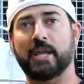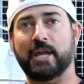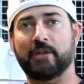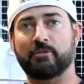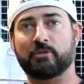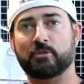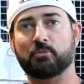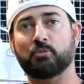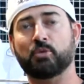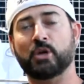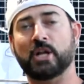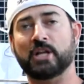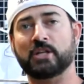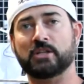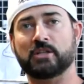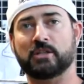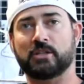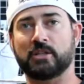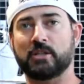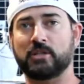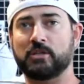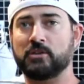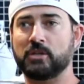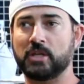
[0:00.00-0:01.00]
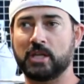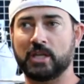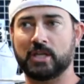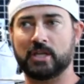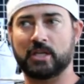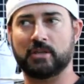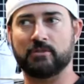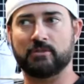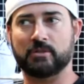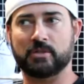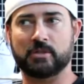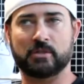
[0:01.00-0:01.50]
have compression that you
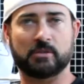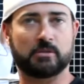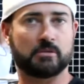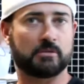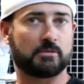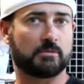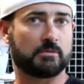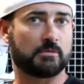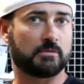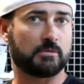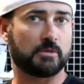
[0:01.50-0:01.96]
can't even